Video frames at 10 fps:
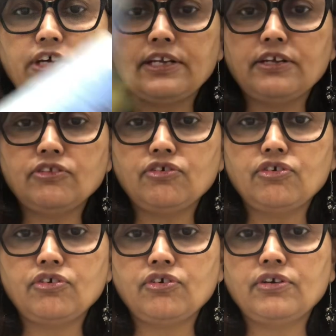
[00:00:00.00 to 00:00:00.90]

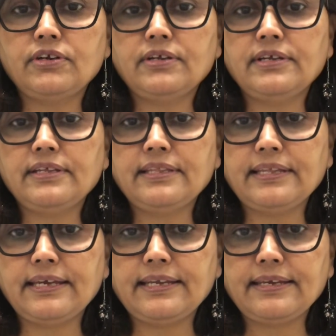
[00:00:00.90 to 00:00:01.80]
another
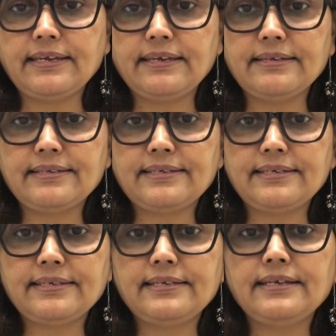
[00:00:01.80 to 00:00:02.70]
that
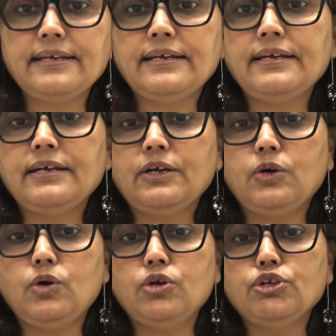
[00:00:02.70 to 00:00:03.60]
is
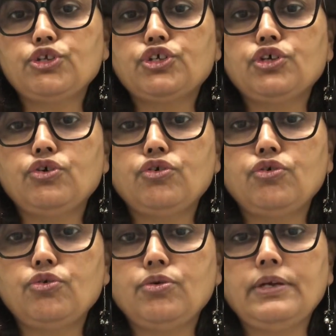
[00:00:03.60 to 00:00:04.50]

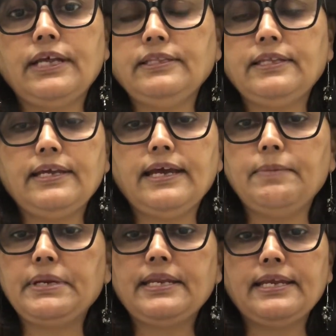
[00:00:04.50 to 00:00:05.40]
also not. I
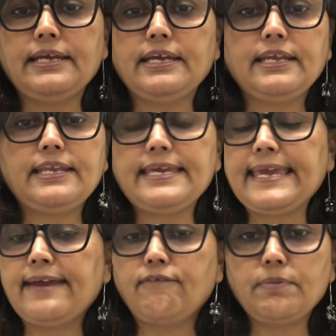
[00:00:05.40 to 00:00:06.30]
mean, in
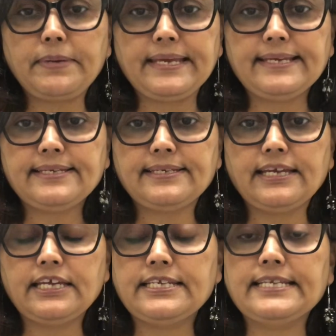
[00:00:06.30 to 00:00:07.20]
every piece,
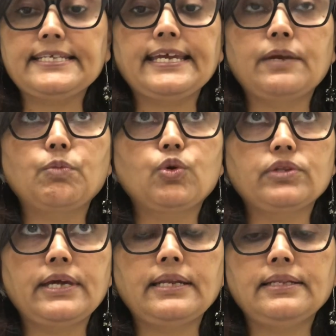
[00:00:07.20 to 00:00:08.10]
it didn't take more
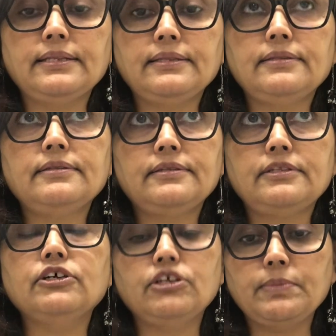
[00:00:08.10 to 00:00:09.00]
than
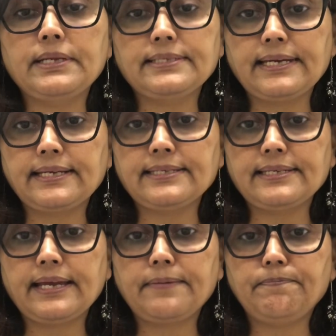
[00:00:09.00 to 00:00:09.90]
30 minutes. I can say